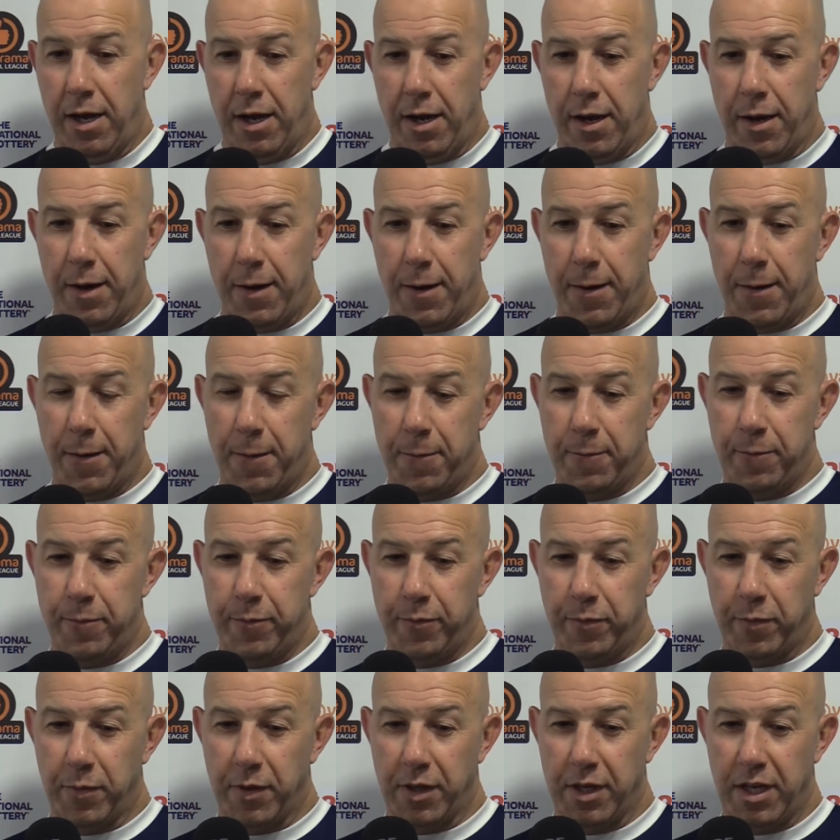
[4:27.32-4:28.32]

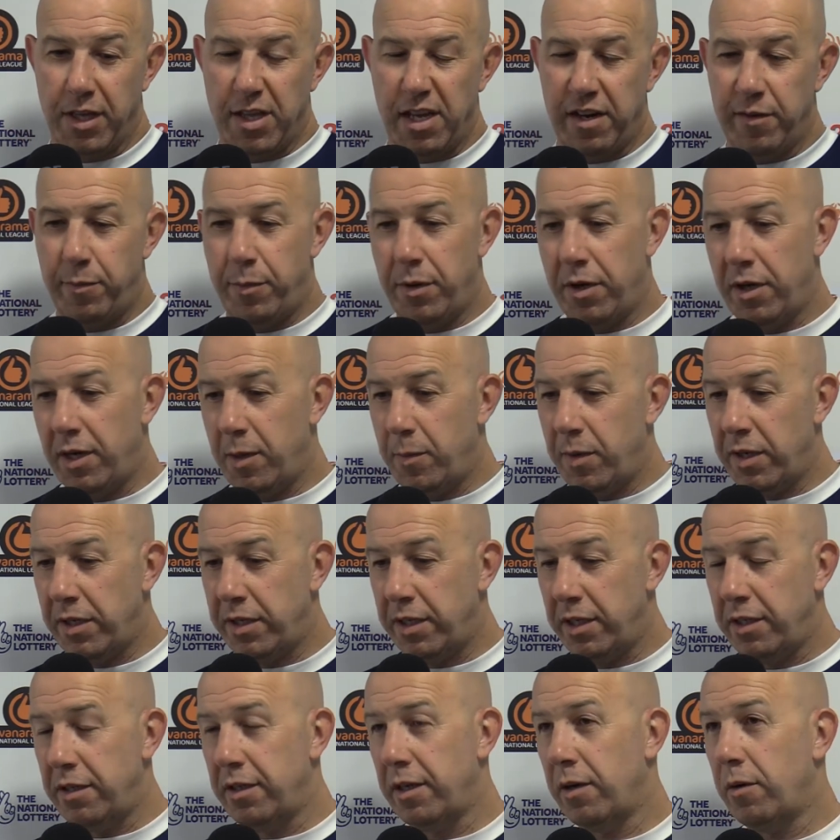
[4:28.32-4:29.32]
And then if Birdie
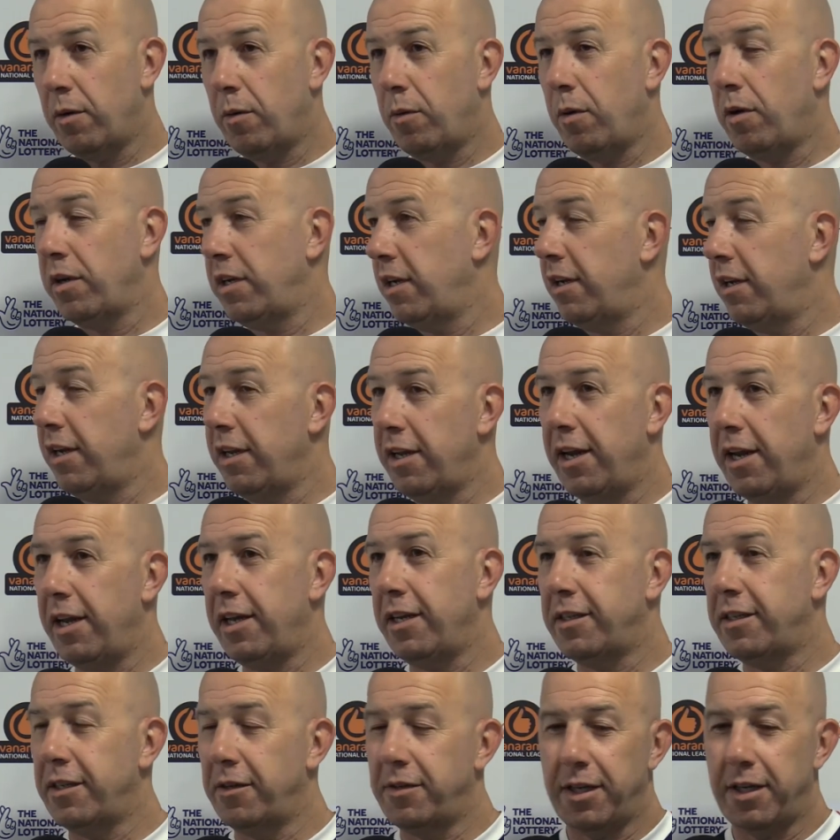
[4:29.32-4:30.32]
misses, you say, why didn't you let
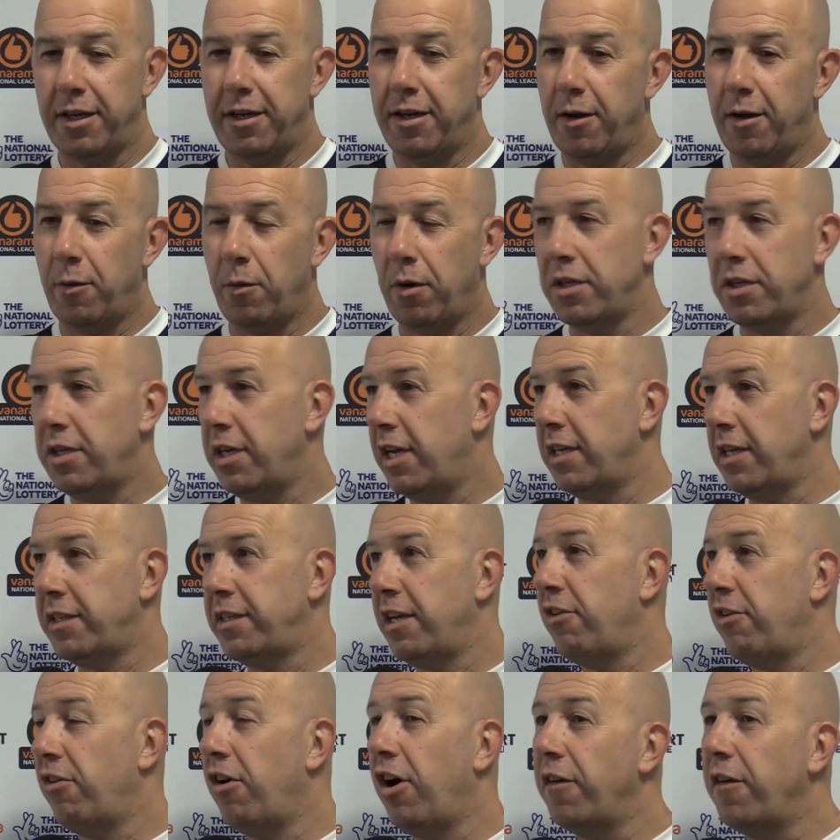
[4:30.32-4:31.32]
Etel take it? Why'd you let a
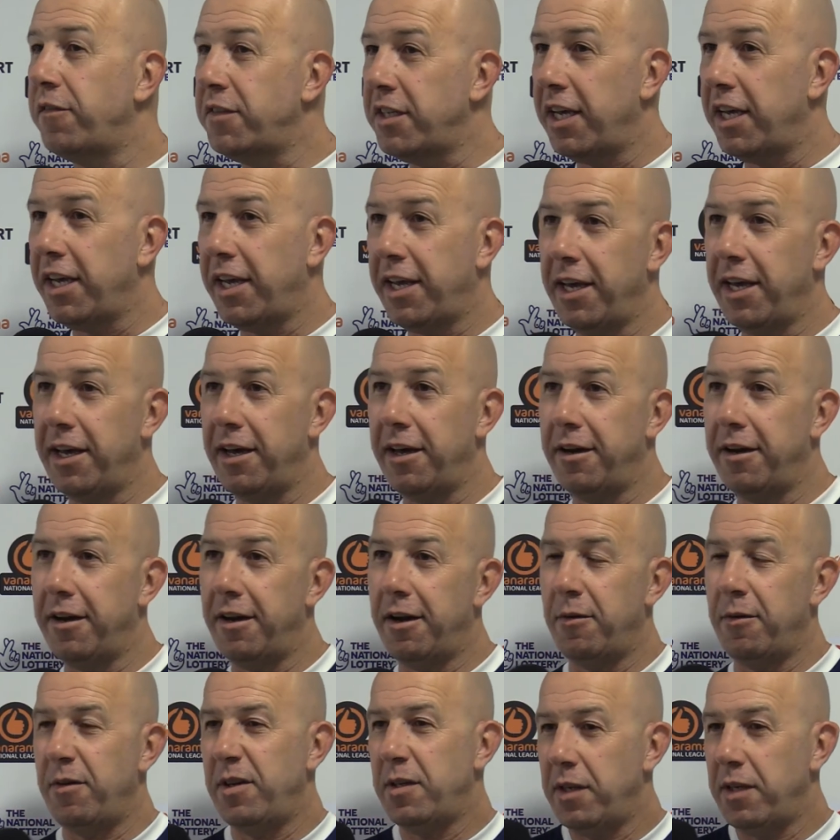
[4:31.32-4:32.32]
centre half take it? And I
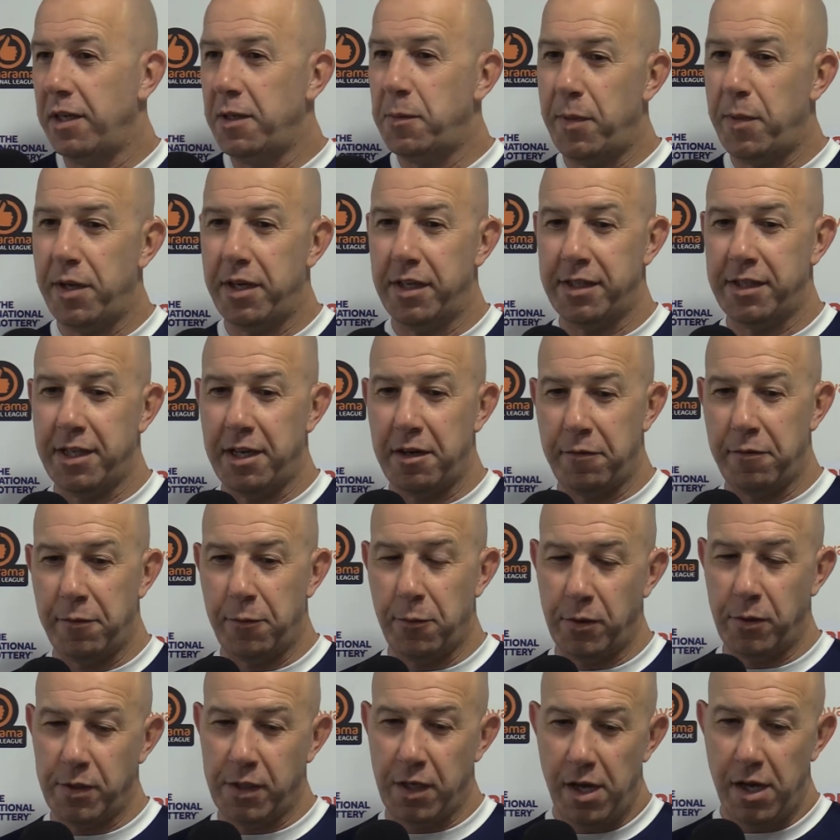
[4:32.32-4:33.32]
know he's been a centre
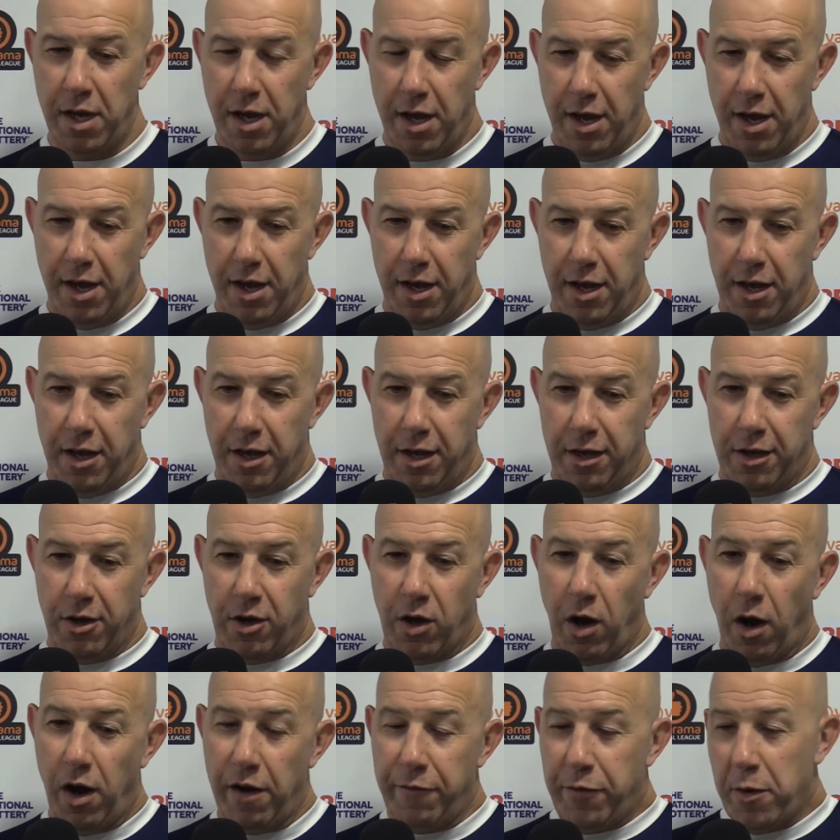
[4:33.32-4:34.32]
forward, so you
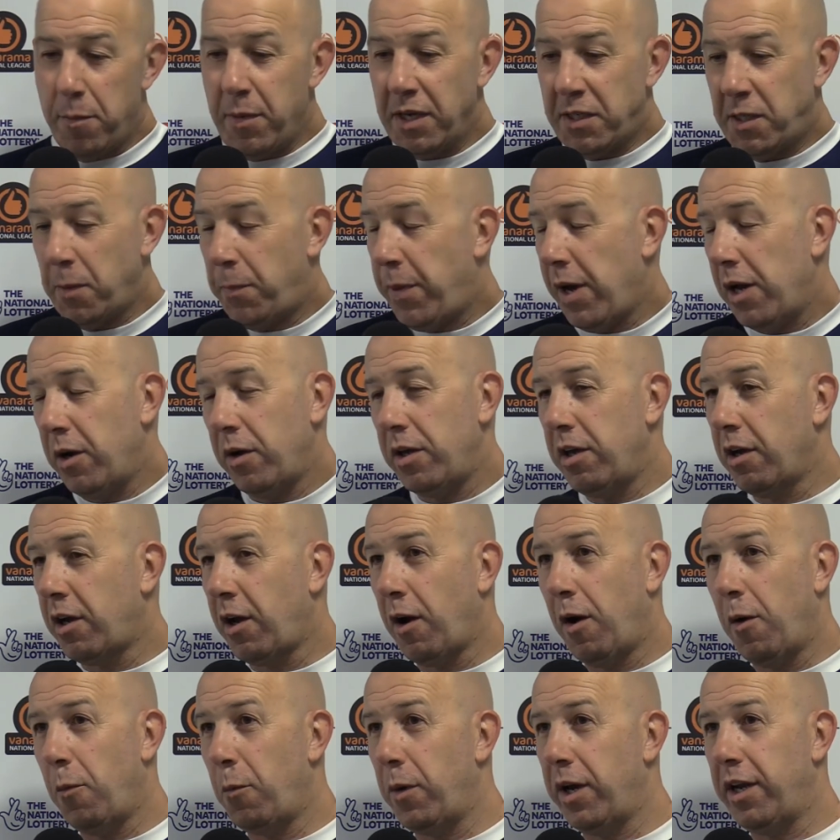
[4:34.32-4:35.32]
can't. If you miss the penalty, you
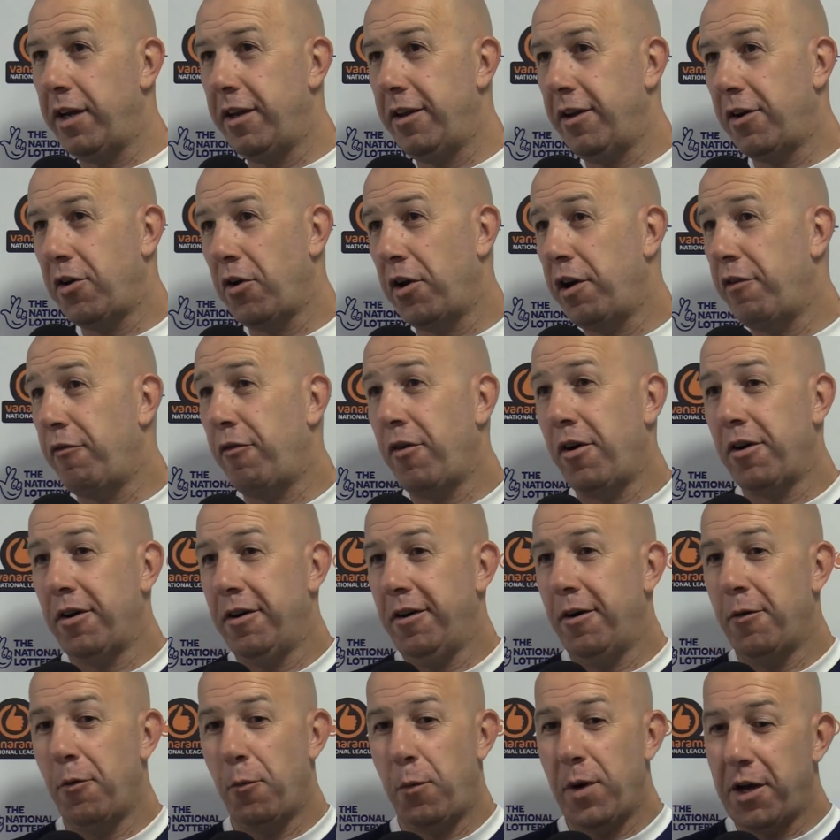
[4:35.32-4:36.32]
can't win. You got it wrong,
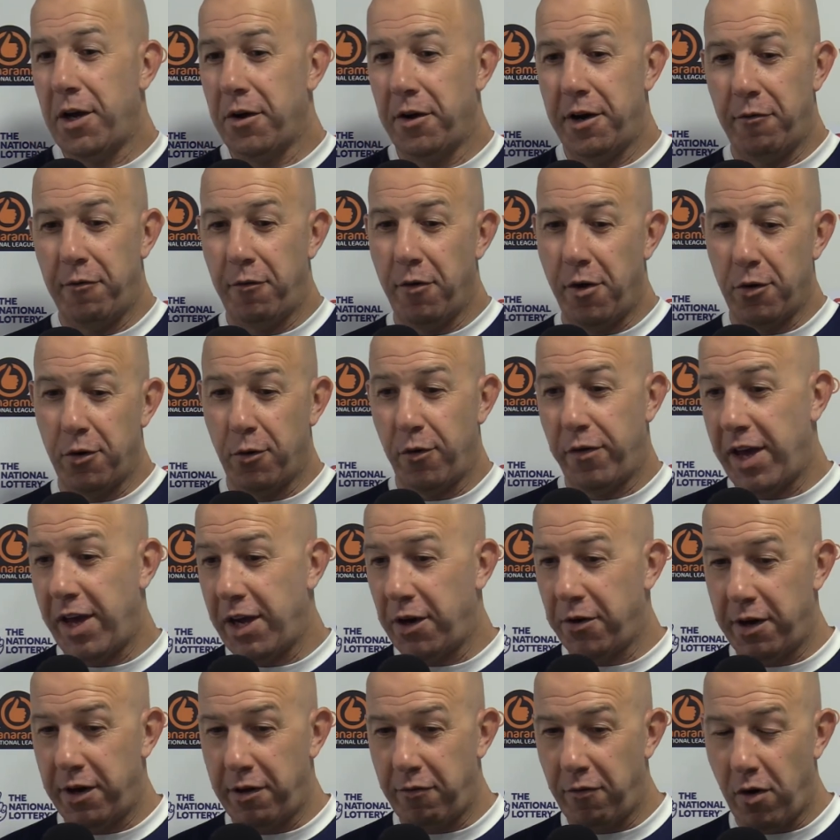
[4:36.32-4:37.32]
or we got it wrong, or they
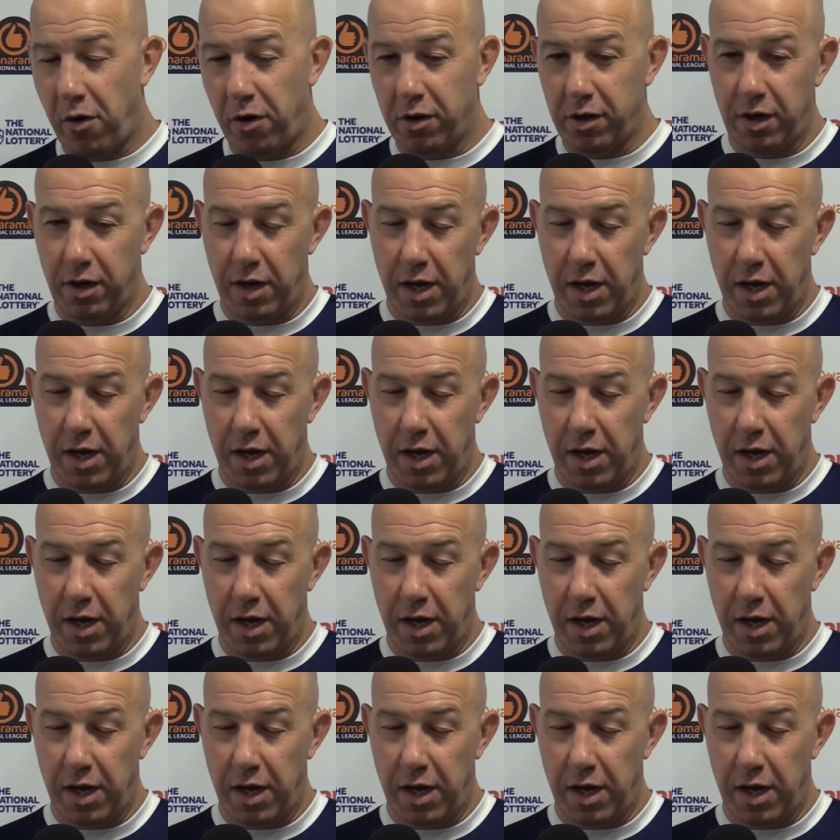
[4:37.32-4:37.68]
got it wrong.